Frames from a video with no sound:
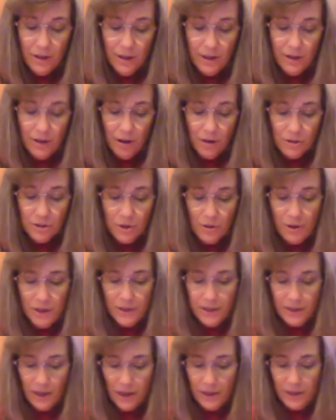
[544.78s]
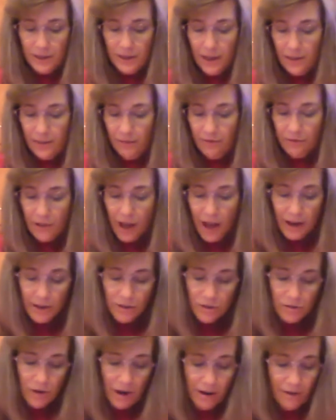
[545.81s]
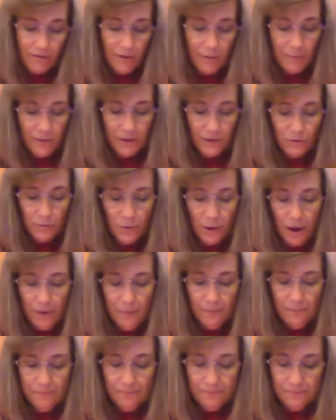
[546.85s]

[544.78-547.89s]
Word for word: and also his sons and the flocks drank from this well.